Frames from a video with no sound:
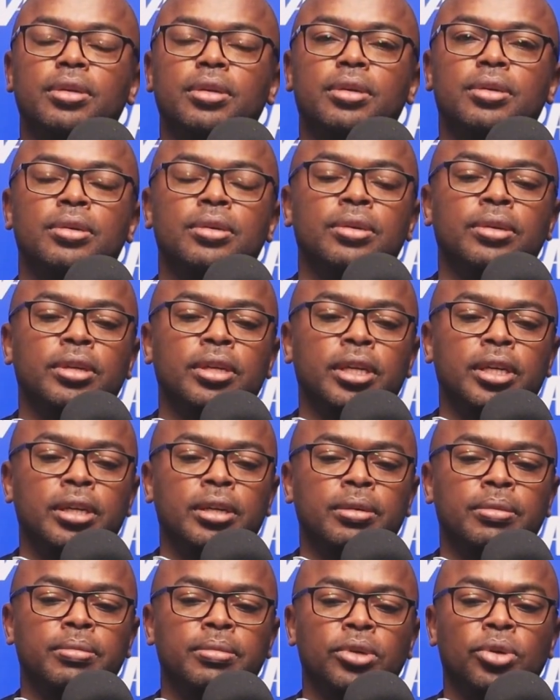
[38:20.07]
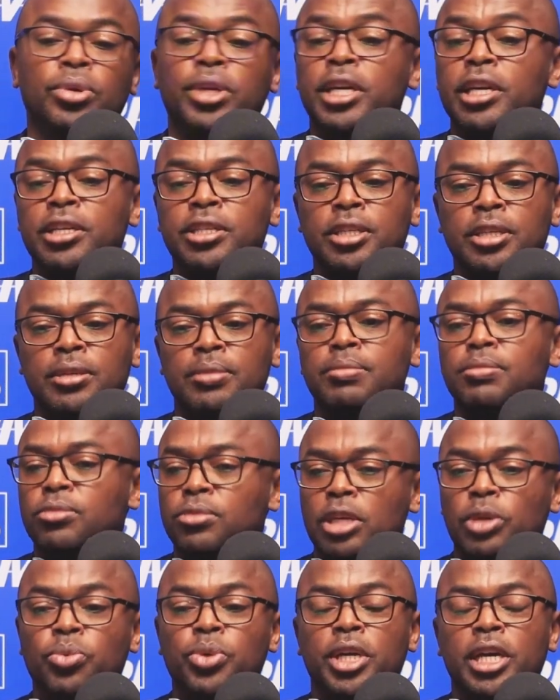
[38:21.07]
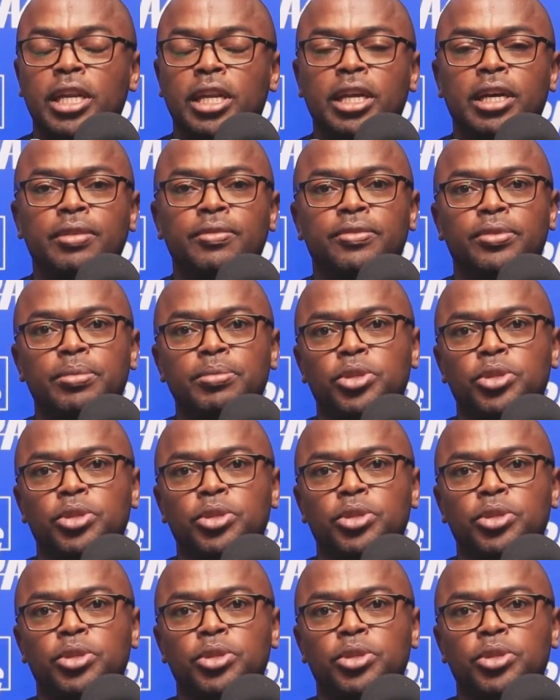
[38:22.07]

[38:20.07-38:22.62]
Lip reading: or Asia that we can learn from.